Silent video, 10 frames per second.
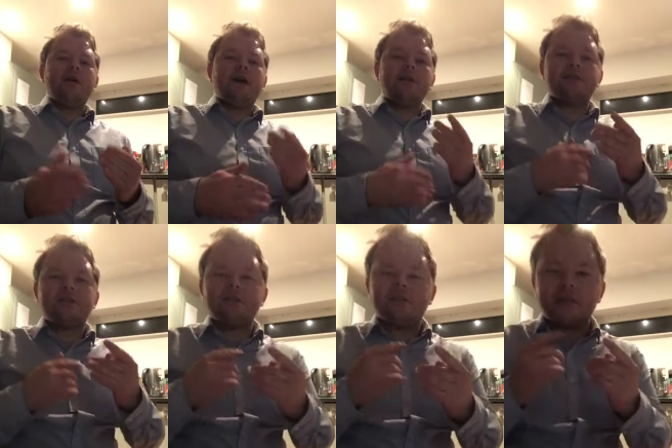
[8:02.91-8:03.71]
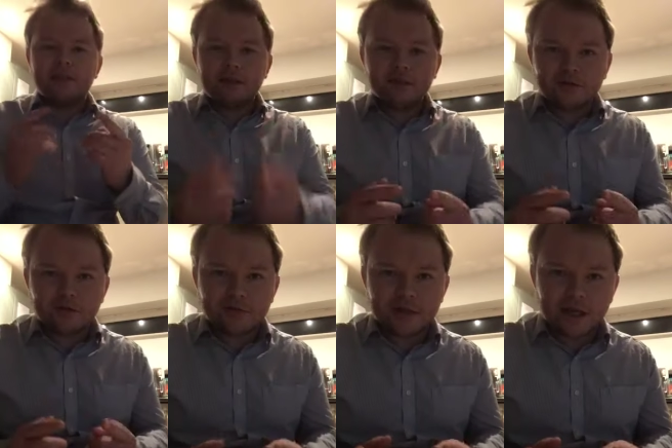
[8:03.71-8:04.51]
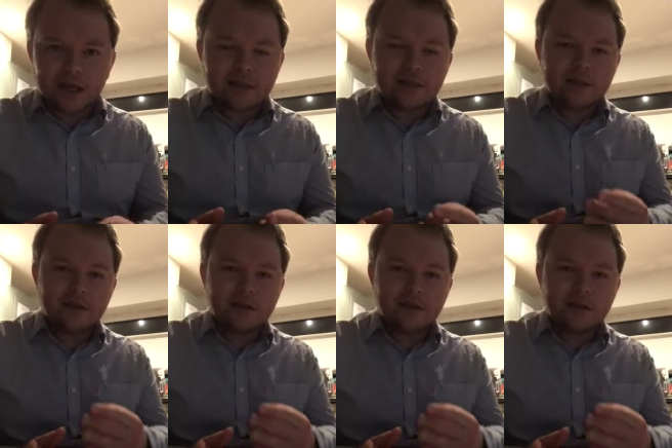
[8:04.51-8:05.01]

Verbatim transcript: how to send a guilt trip text